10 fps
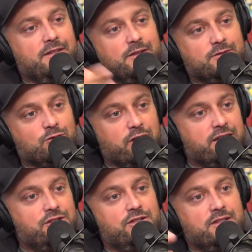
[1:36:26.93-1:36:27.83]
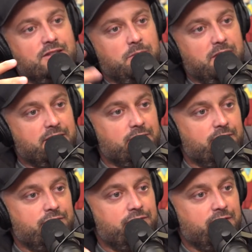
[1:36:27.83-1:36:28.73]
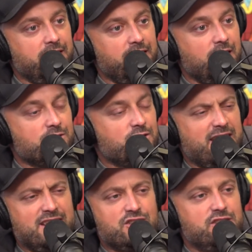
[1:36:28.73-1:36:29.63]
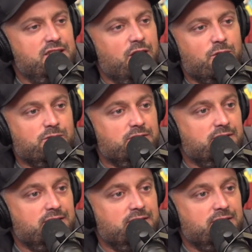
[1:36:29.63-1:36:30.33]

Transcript: They're rich. It's a big, so they just don't.